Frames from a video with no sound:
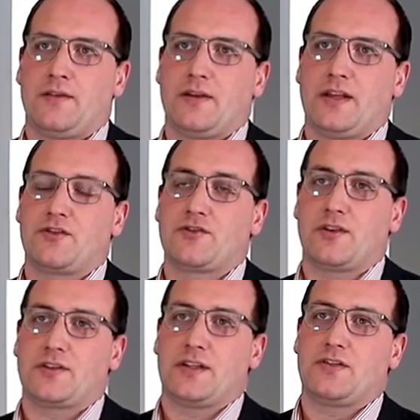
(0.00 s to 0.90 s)

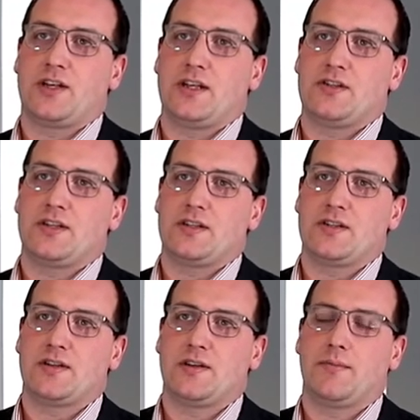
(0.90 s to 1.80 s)
instructed
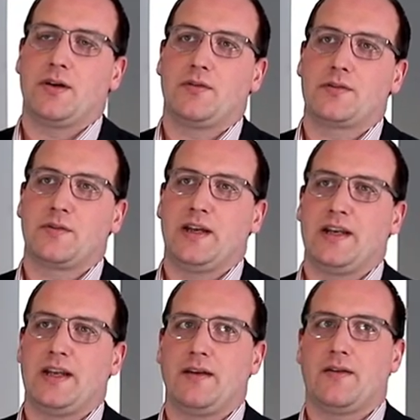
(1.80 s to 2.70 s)
changes, but also
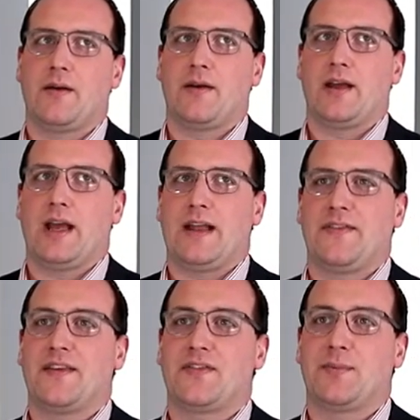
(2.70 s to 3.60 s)
any
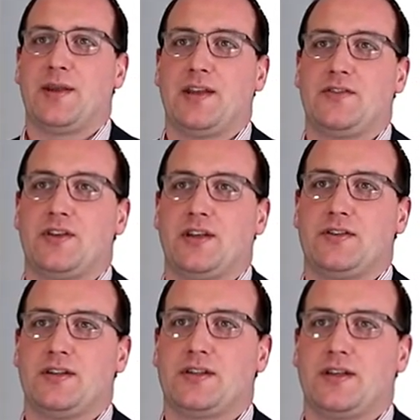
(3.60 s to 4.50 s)
anticipated
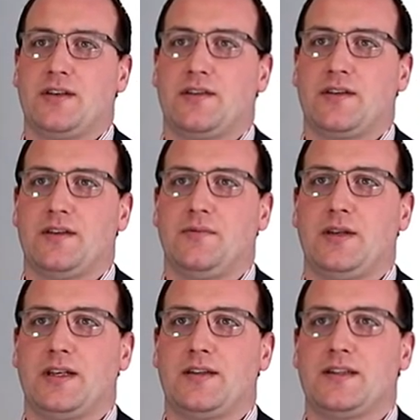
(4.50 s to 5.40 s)
changes, anything that we
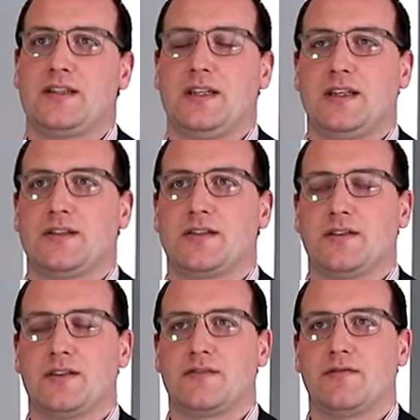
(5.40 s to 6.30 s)
can see
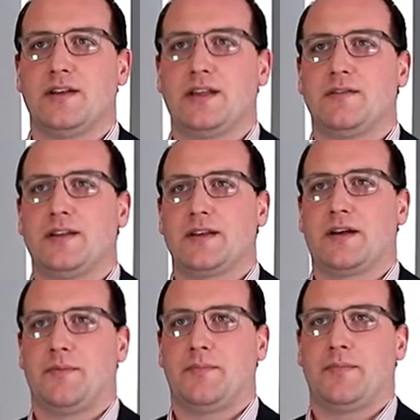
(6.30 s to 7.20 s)
is likely to
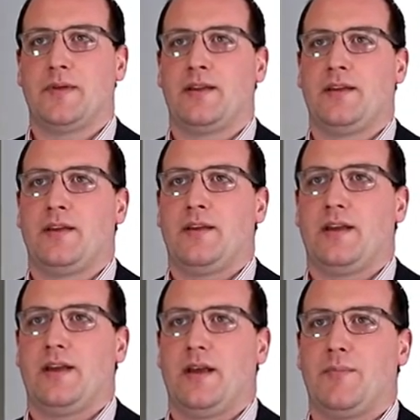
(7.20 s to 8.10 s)
come,
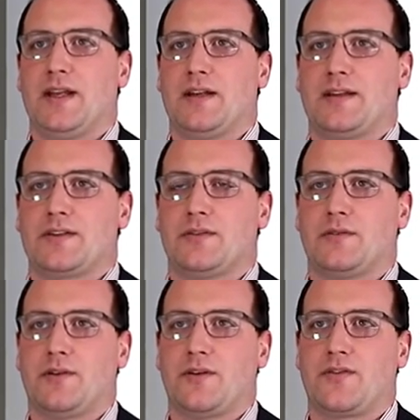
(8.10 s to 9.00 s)
be an additional
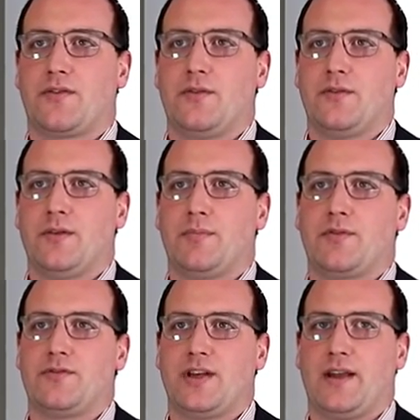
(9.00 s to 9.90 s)
cost to the
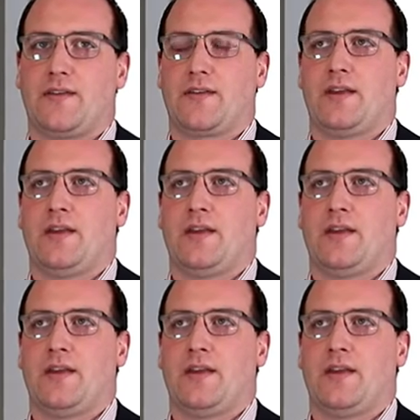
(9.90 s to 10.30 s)
project.